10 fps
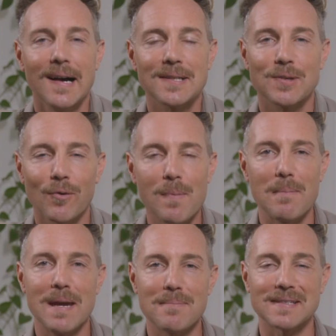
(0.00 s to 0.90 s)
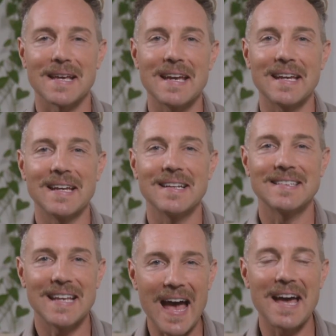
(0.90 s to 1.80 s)
I still remember him saying,
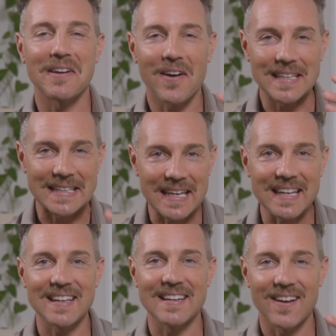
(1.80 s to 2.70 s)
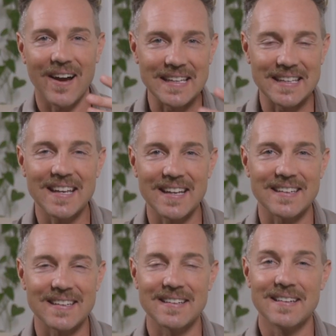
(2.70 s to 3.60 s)
Dad, I did it.
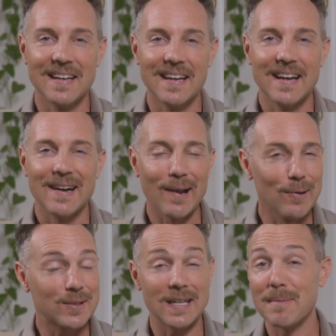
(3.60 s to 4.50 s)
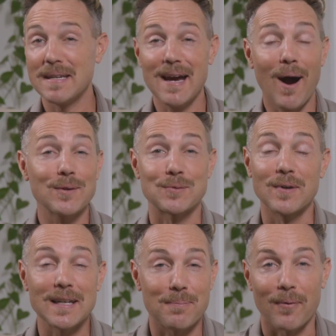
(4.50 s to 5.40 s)
And I looked at him and I was
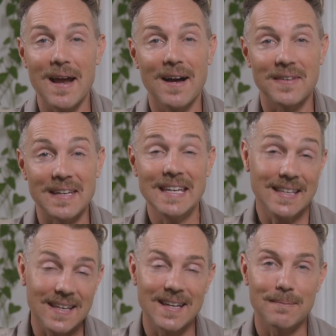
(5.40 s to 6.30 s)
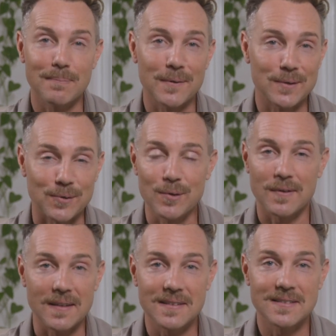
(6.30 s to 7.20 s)
really proud that he did it, but the
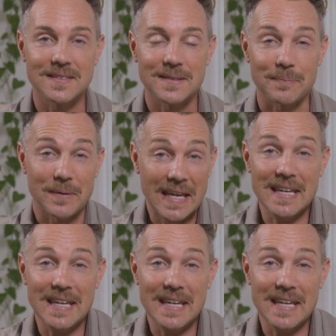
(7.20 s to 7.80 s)
truth is, he